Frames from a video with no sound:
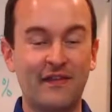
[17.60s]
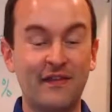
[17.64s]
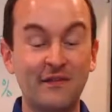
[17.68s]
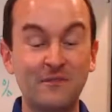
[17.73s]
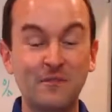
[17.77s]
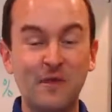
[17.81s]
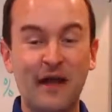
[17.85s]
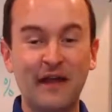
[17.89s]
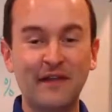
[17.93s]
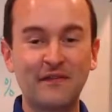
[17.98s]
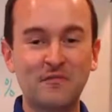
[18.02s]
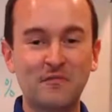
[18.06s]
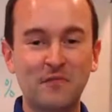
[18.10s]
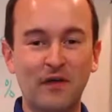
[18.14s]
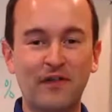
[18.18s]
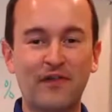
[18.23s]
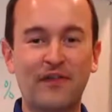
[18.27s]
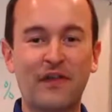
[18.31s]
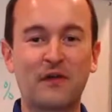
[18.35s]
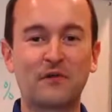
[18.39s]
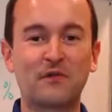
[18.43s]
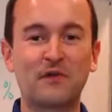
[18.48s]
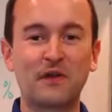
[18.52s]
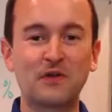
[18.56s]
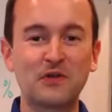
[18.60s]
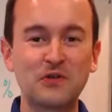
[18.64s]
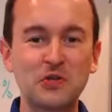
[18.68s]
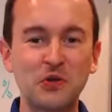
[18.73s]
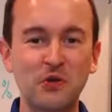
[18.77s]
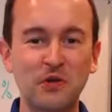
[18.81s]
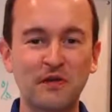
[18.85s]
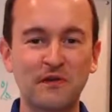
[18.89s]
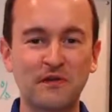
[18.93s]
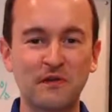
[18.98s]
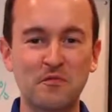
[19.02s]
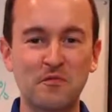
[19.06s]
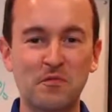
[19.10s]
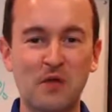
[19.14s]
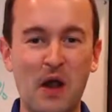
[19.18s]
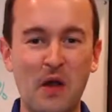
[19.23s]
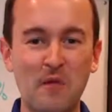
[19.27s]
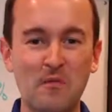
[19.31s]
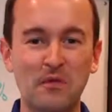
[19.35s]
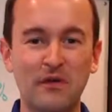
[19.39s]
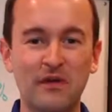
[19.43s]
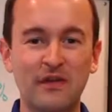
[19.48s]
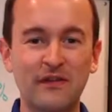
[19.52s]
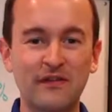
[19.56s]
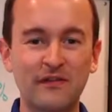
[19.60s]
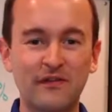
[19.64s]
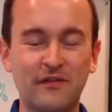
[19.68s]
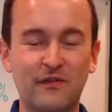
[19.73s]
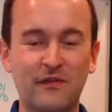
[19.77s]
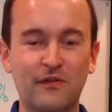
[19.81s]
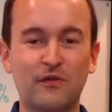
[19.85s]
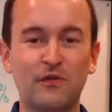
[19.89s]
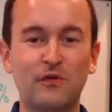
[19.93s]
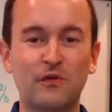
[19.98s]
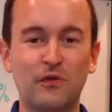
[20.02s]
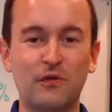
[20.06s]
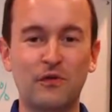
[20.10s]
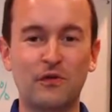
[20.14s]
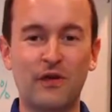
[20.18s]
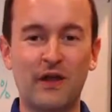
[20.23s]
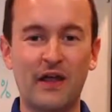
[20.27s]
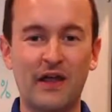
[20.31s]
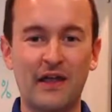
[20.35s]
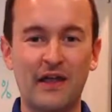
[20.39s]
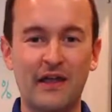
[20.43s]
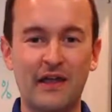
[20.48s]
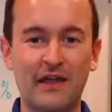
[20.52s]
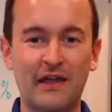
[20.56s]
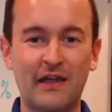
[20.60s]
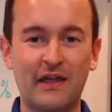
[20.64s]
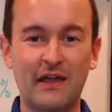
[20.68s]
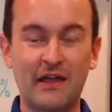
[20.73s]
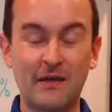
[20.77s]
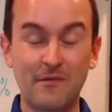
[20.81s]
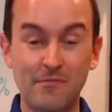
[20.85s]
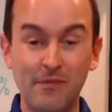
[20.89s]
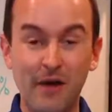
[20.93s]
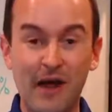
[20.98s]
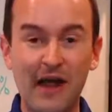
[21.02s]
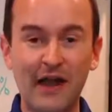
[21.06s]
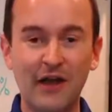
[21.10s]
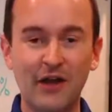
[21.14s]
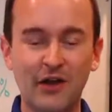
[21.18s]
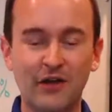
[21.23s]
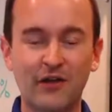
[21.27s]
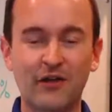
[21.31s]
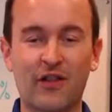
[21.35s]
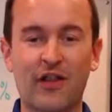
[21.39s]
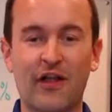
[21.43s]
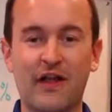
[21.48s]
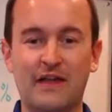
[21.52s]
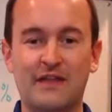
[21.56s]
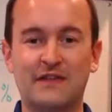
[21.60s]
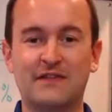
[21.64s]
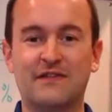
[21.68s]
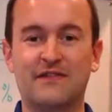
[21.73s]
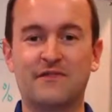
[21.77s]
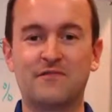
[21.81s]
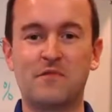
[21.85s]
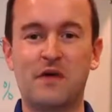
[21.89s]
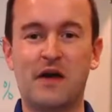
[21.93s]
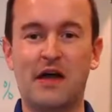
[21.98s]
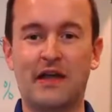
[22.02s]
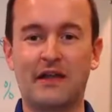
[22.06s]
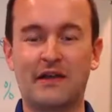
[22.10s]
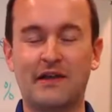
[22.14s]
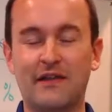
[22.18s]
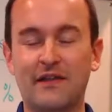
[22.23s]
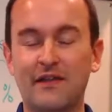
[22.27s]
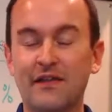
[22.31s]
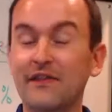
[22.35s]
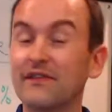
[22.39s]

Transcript: this past month, I was up showing some properties to a buyer client of mine.